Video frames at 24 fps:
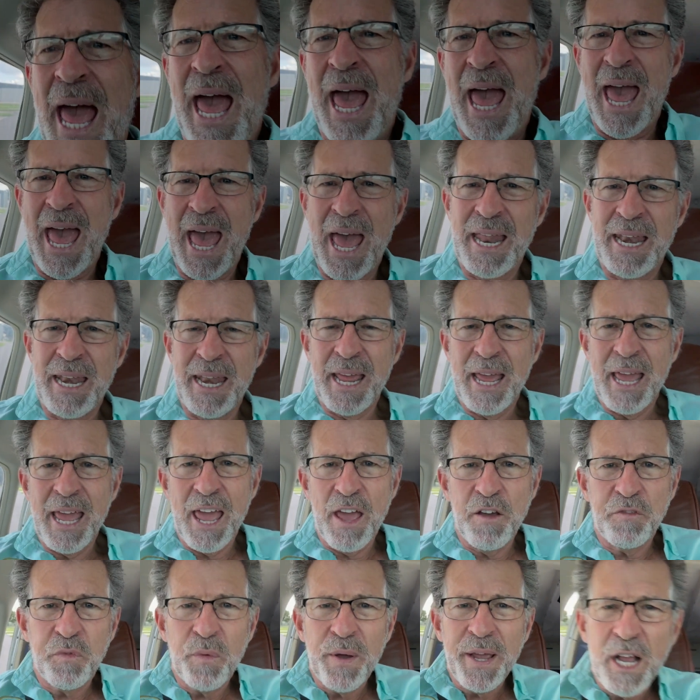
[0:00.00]
And
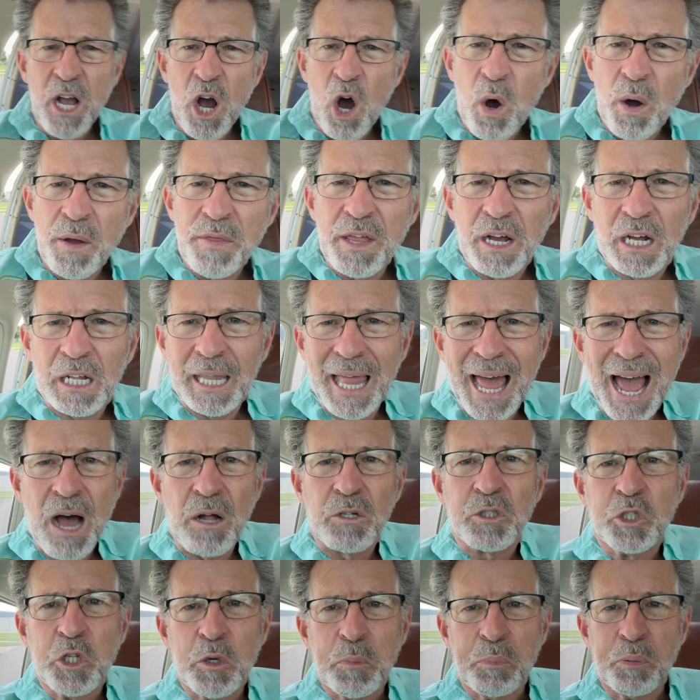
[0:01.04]
if we go in the
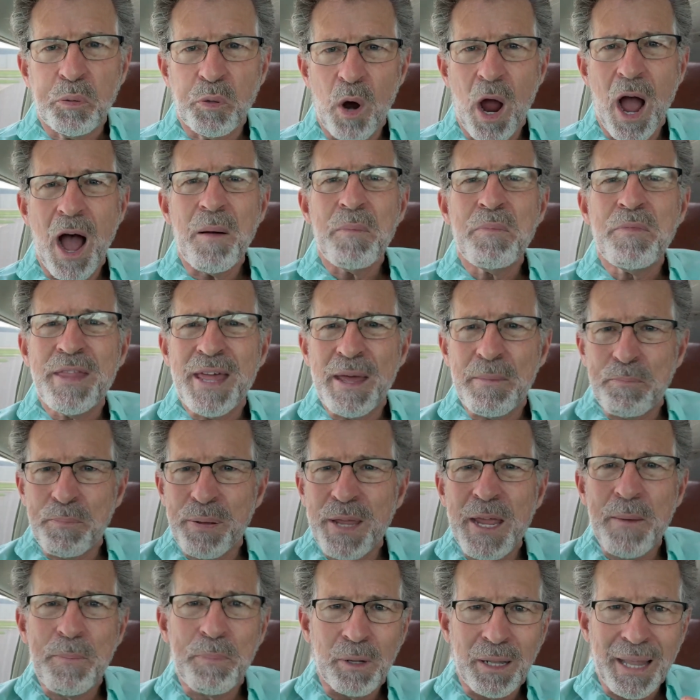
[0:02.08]
clouds, the problem that
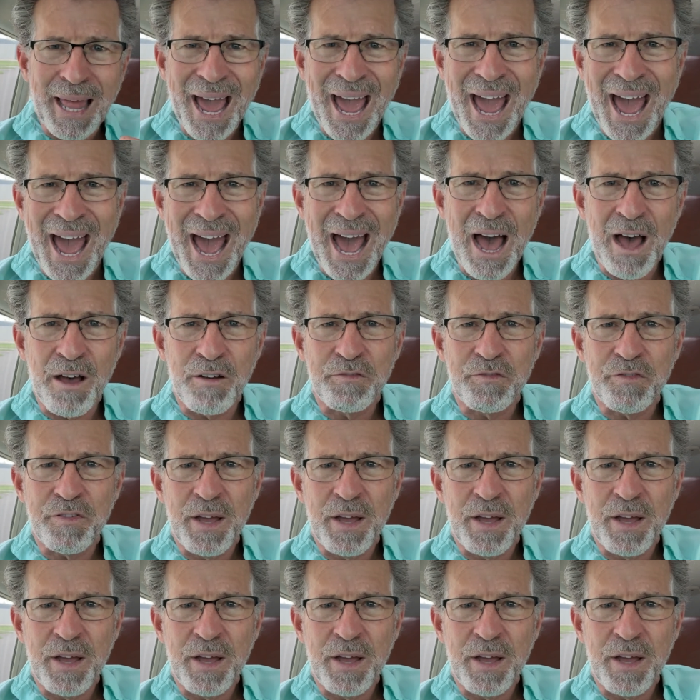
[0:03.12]
people have